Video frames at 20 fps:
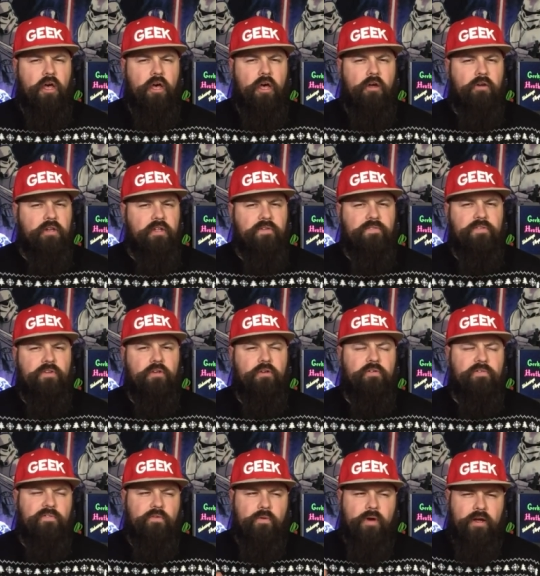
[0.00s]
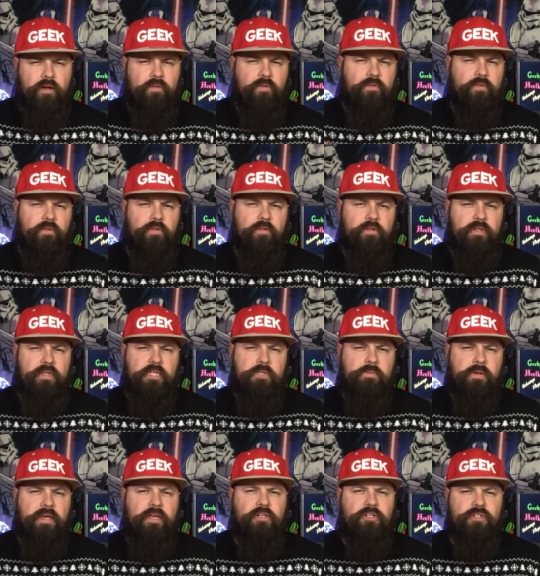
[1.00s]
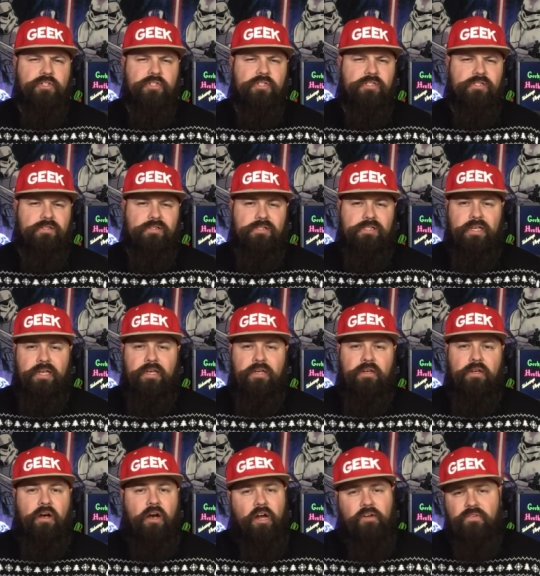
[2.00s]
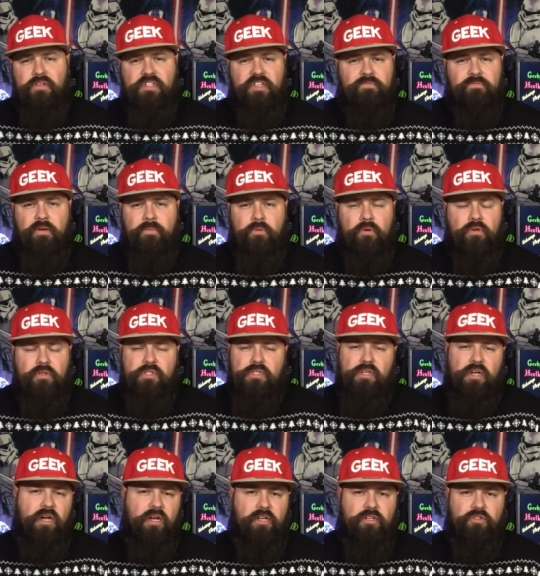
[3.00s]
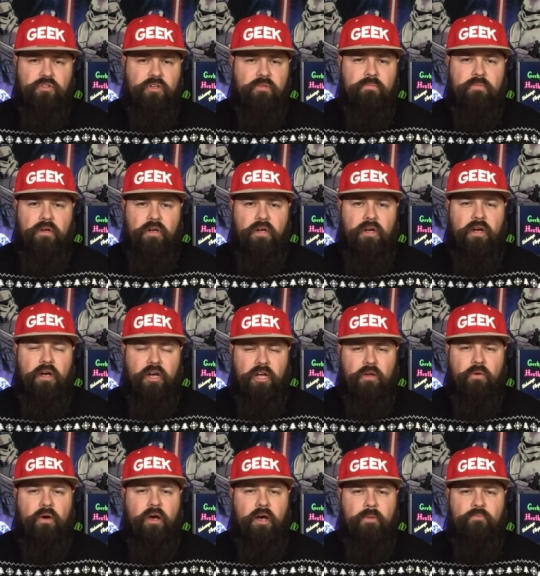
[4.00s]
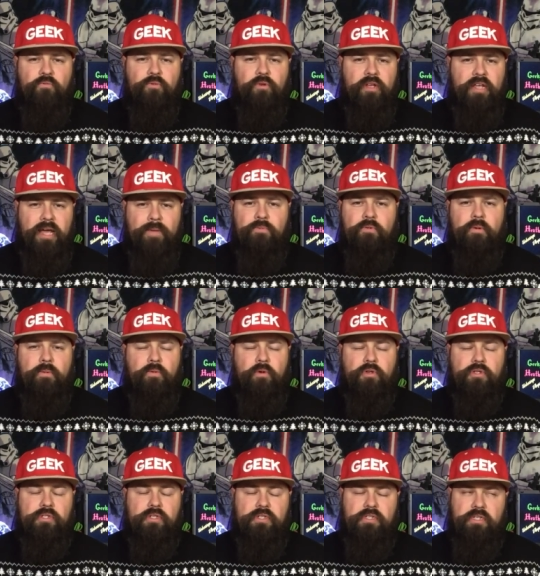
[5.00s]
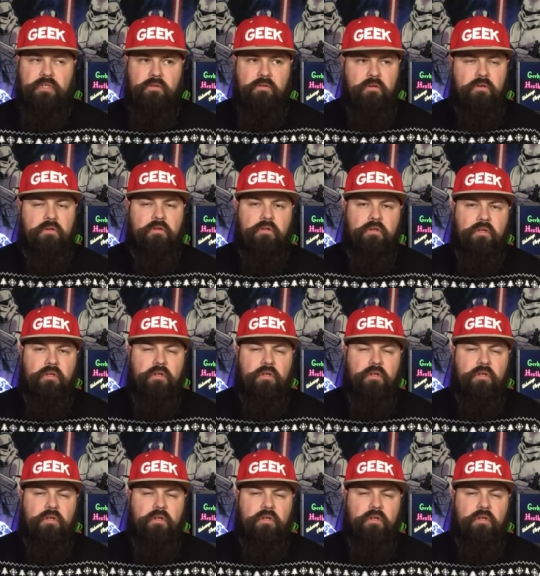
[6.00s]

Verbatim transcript: only a few, throughout these pages saying, I received my box, I enjoy it, I, am really happy with my box. And I was thinking, oh,